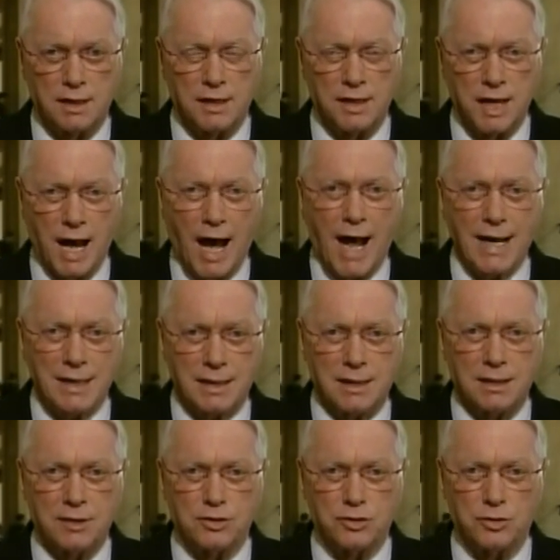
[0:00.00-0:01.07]

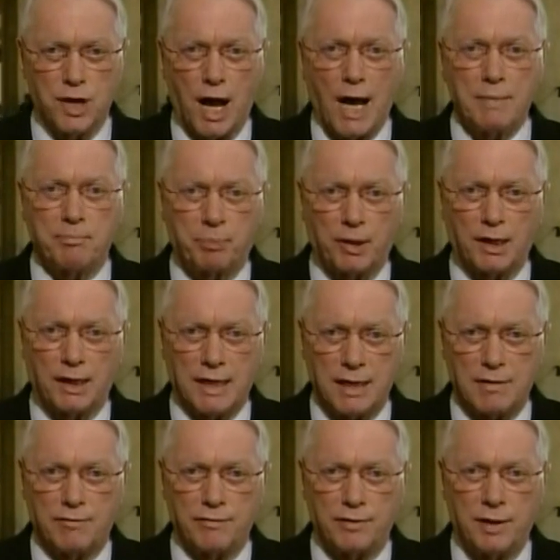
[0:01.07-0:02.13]
do not
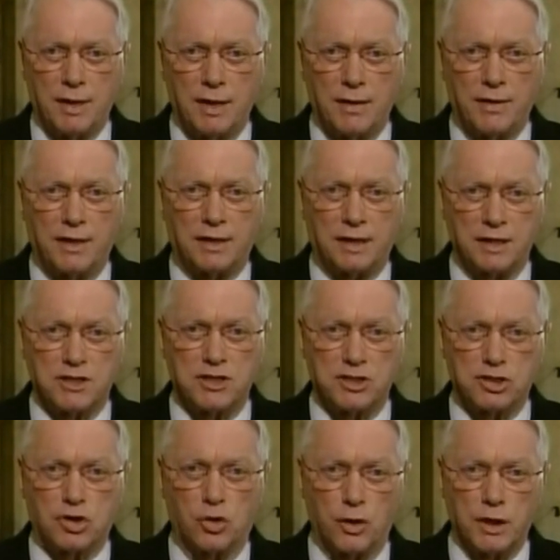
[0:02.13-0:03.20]
believe that this
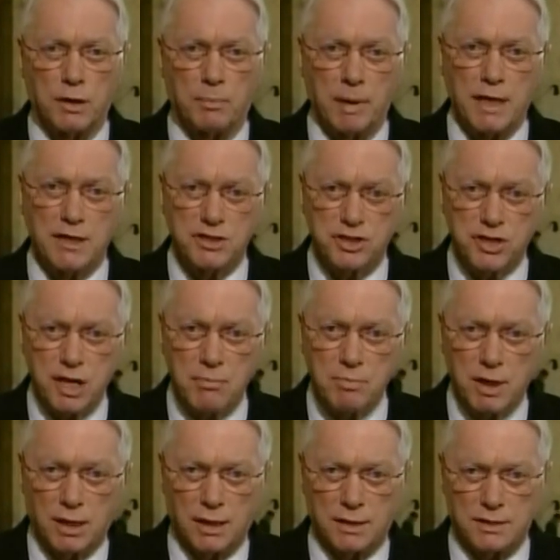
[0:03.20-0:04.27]
is going to be a
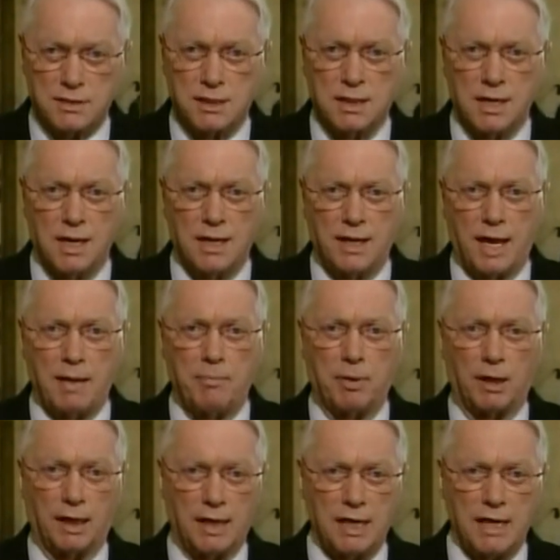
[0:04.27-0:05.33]
stimulus. They
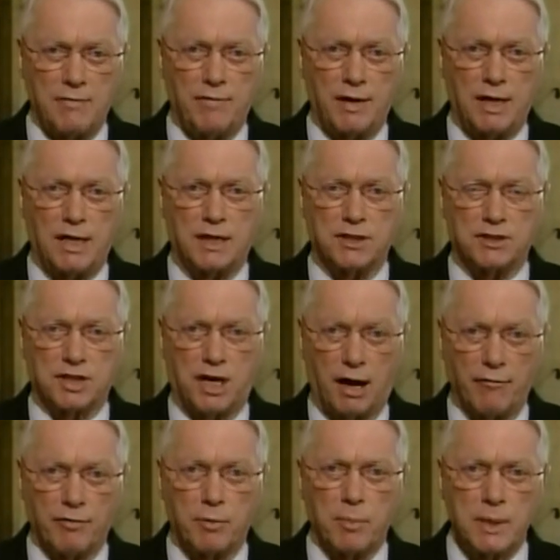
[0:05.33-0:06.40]
believe it is
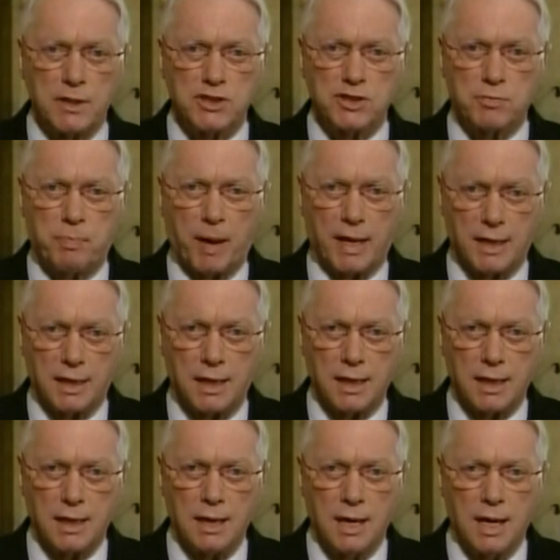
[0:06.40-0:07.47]
government
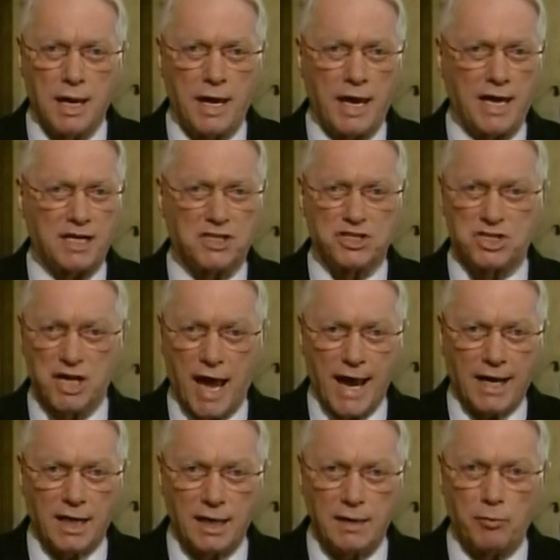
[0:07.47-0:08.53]
spending,
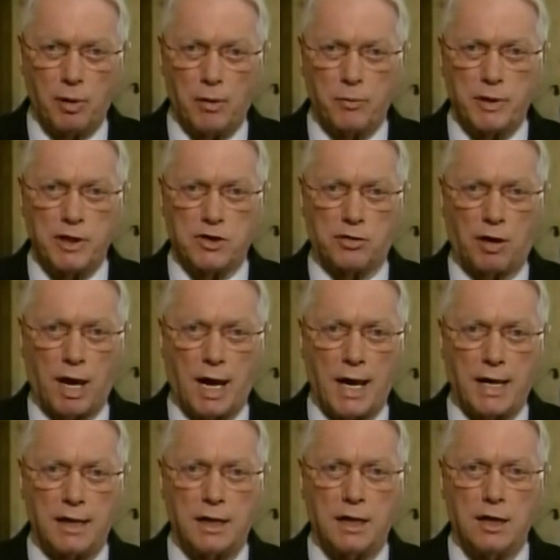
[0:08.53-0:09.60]
exactly what we
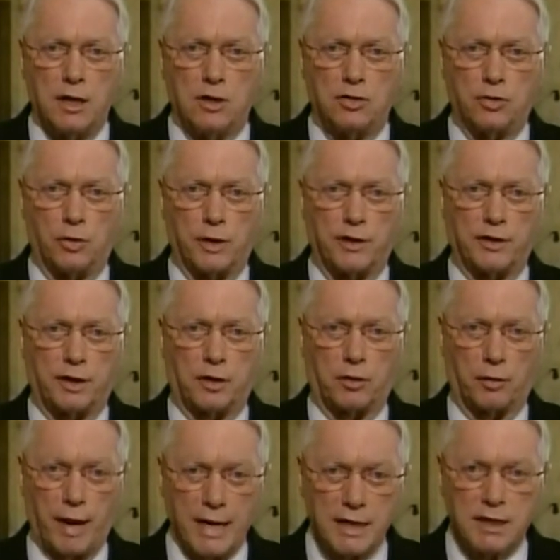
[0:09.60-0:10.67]
tried during the
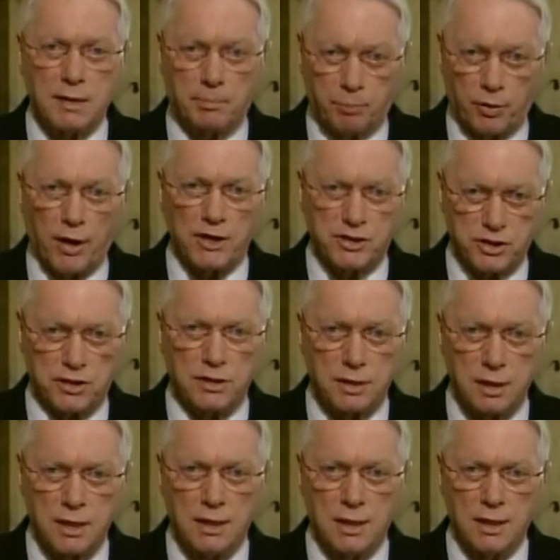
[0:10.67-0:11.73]
Great Depression
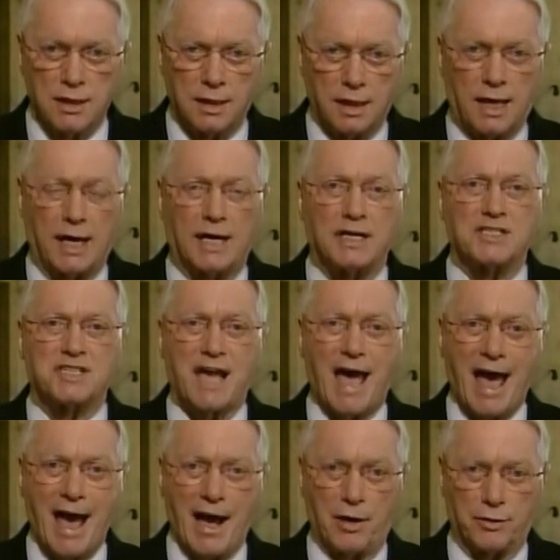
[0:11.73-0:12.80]
to get us
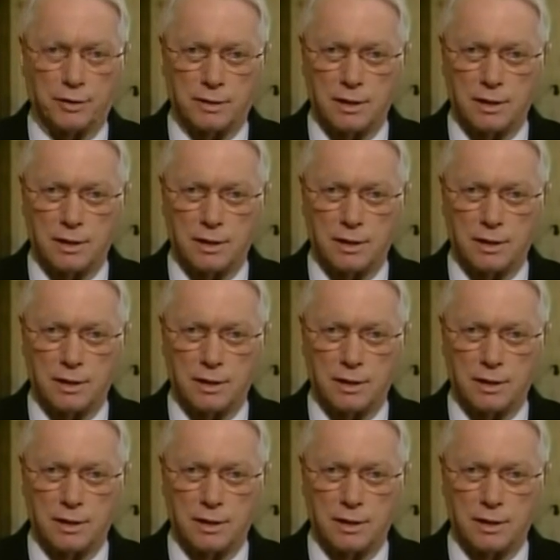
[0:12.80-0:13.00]
out.